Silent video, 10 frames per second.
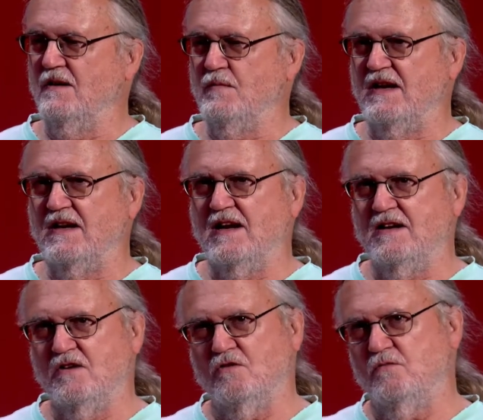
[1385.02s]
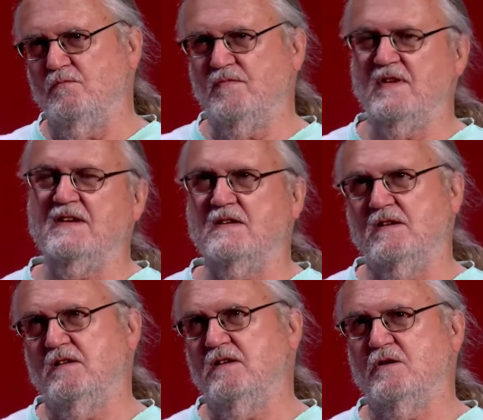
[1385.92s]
I mean, I know the